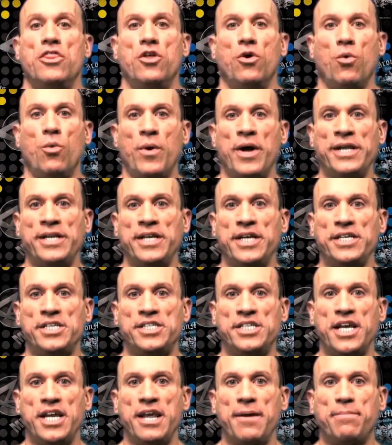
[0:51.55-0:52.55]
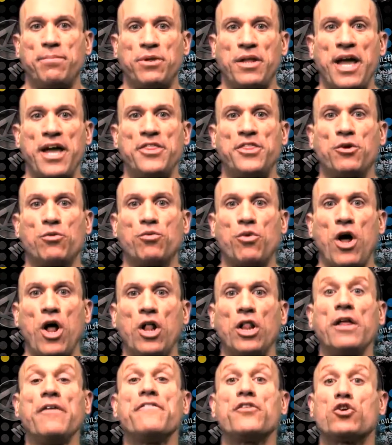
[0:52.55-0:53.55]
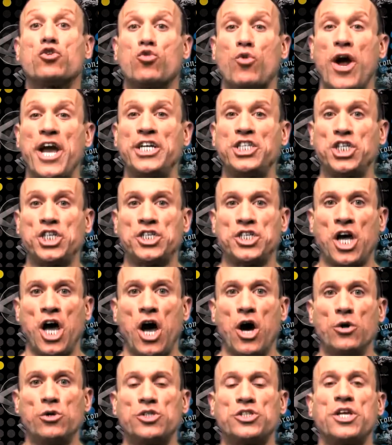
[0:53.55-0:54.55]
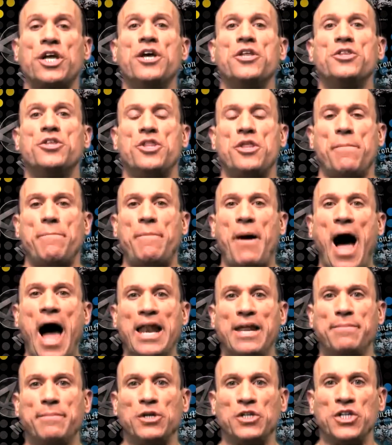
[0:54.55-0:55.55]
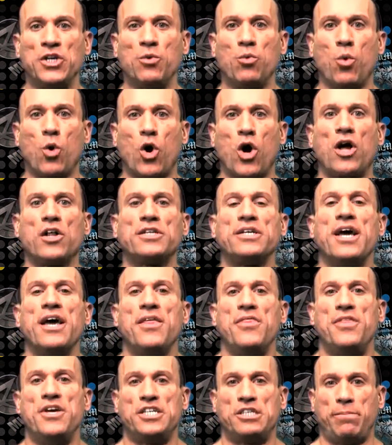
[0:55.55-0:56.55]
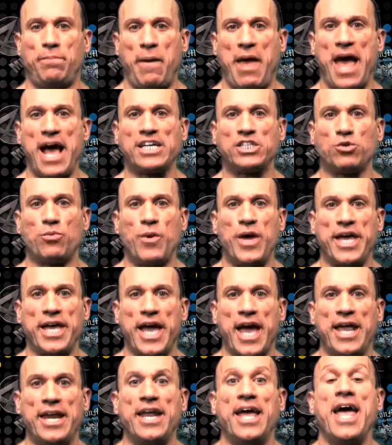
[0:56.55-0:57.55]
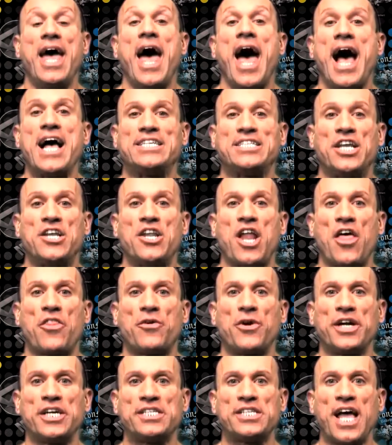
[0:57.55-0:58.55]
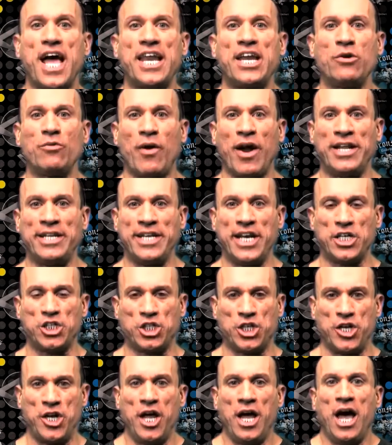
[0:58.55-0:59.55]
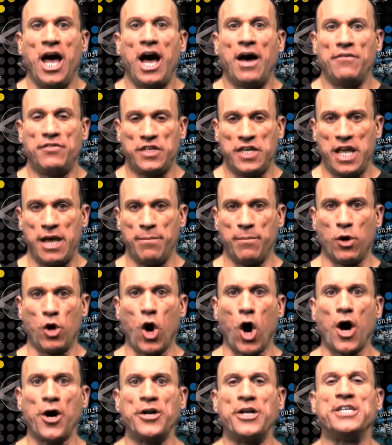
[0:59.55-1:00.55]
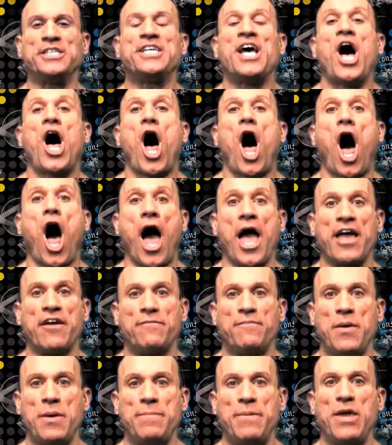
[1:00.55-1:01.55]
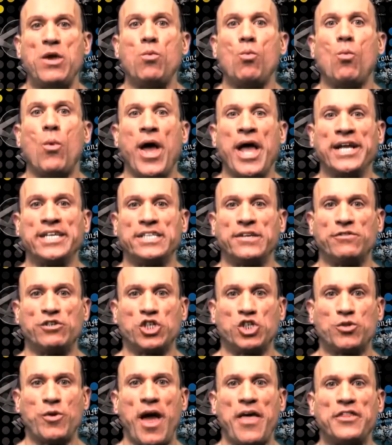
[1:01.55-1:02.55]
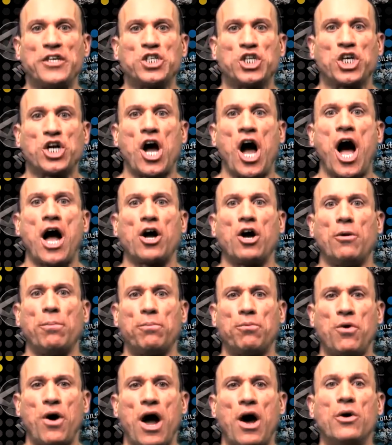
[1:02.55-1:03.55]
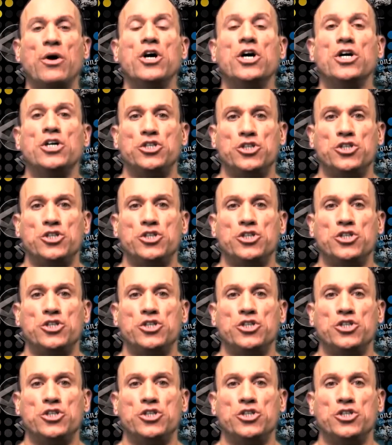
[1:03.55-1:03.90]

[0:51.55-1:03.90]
The Windy City played the role of gracious host to the bodybuilding world this past weekend as another exciting rendition of Tim Gardner's IFBB Wings of Strength Chicago Pro